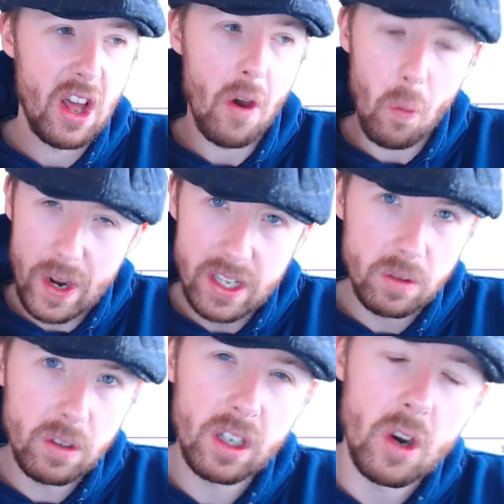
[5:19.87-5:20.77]
We do
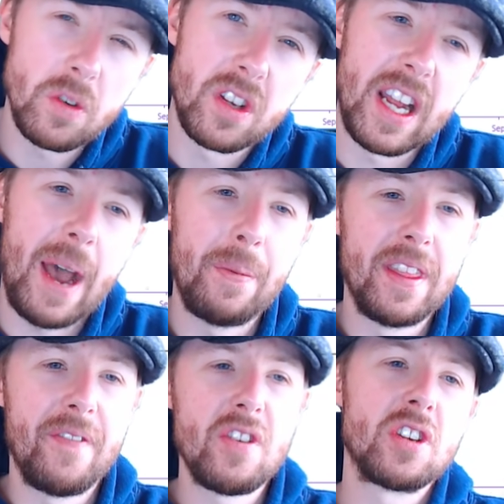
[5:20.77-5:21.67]
not know what's going to happen in the
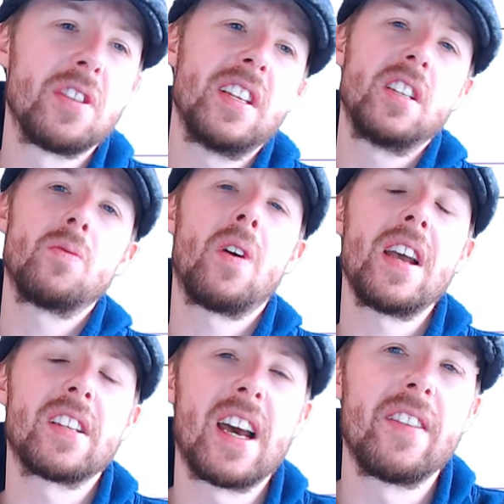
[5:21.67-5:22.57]
future. This is why it's
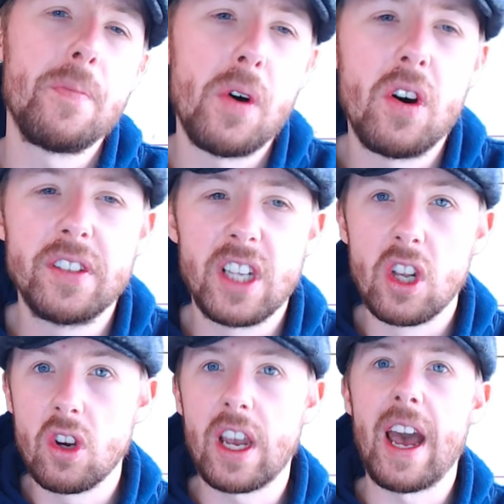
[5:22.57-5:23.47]
kind of important to
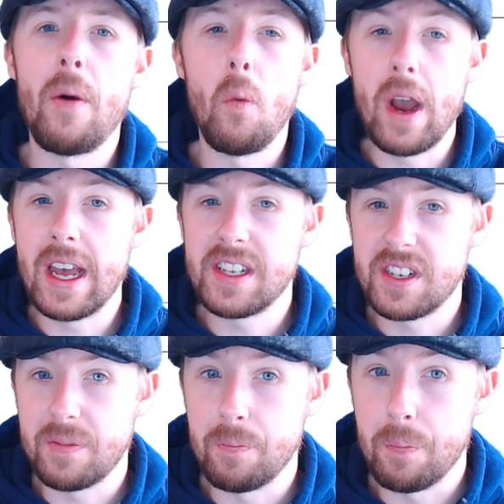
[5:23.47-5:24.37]
look at where to
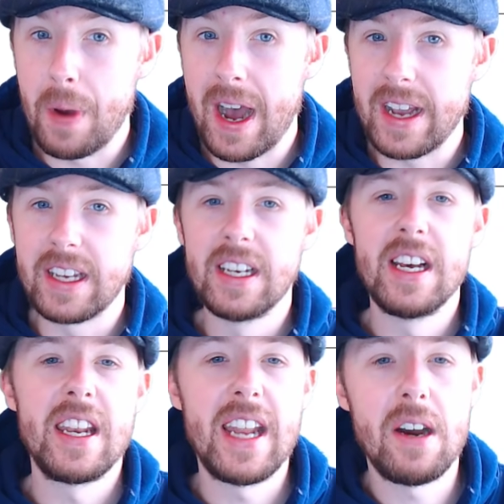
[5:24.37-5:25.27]
buy.
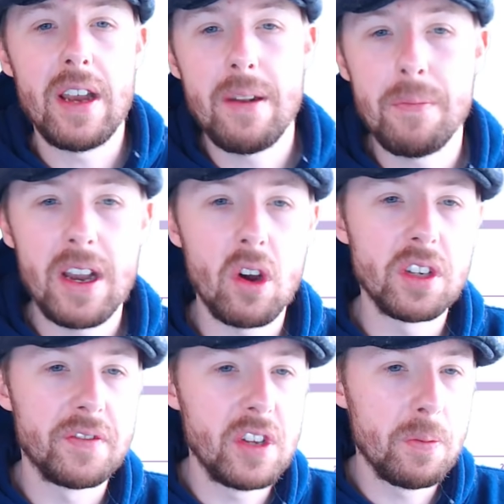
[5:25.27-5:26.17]
Now, in my
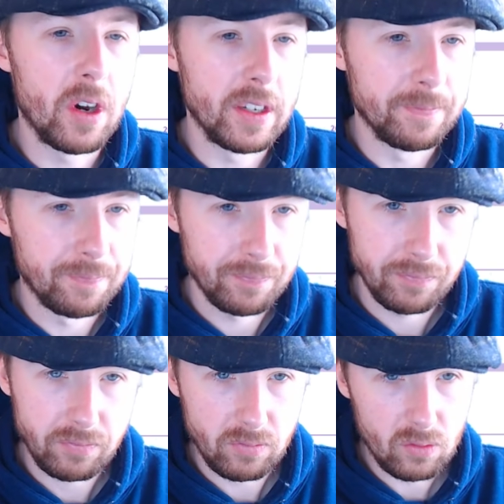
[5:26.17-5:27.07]
honest viewpoint,
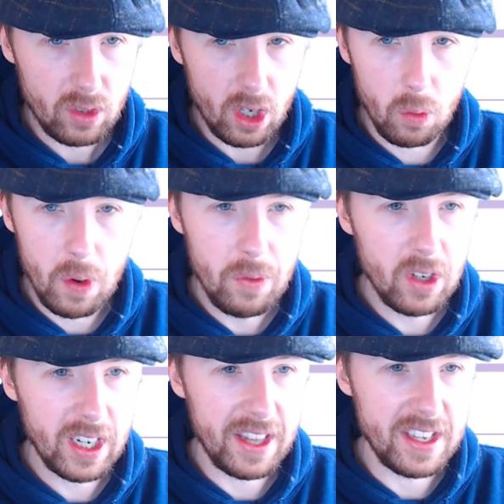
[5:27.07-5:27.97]
when we're
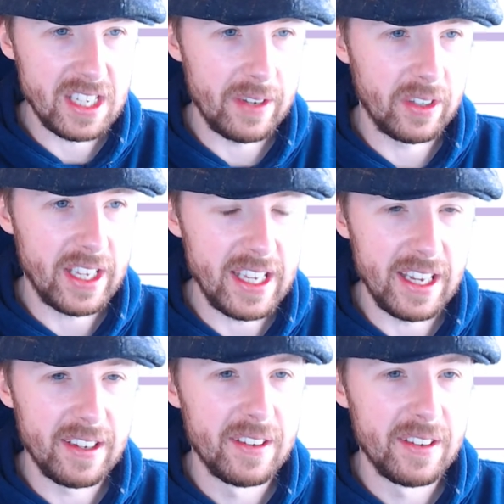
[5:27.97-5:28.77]
looking at this level here,